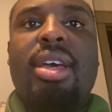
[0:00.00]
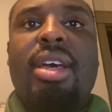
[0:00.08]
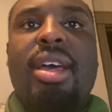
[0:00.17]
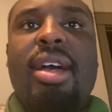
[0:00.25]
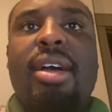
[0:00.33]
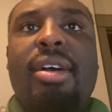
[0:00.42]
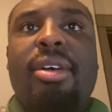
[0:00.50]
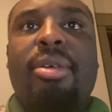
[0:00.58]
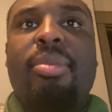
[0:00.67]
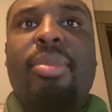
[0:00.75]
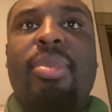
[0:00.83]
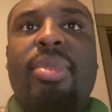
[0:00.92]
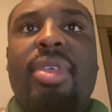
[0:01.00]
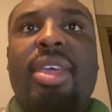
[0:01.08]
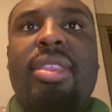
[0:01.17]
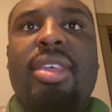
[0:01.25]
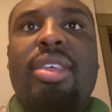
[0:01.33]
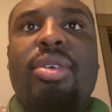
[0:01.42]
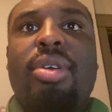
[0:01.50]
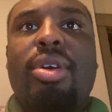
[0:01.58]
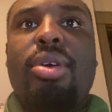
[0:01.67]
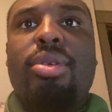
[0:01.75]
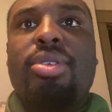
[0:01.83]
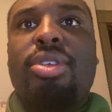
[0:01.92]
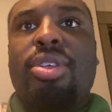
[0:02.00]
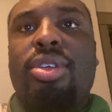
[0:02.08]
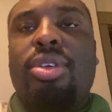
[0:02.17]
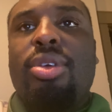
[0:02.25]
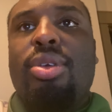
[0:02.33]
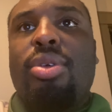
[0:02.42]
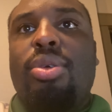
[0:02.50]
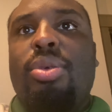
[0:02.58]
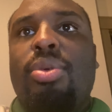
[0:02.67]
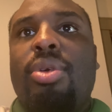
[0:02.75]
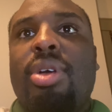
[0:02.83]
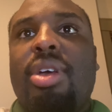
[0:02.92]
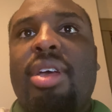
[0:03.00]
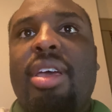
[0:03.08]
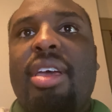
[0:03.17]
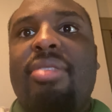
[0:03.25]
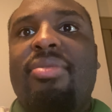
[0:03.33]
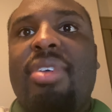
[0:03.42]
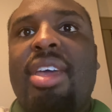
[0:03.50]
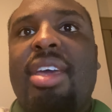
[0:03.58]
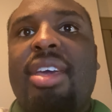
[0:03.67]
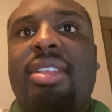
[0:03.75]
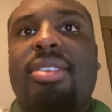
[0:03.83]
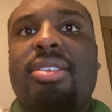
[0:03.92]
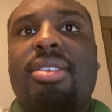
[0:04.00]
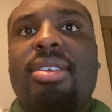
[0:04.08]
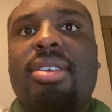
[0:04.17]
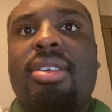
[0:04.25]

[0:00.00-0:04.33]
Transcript: and then you go to advanced,